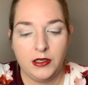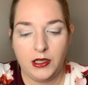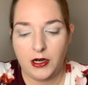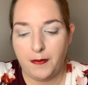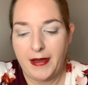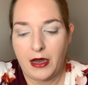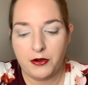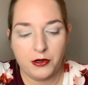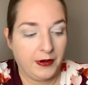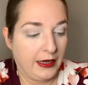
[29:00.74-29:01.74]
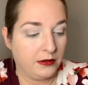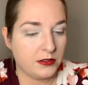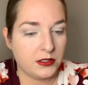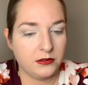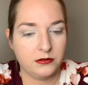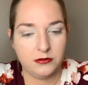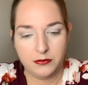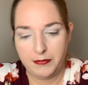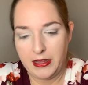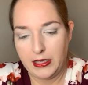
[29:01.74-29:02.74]
and I'll powder around
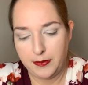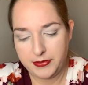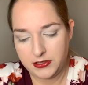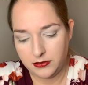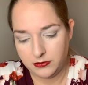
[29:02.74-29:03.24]
my lips.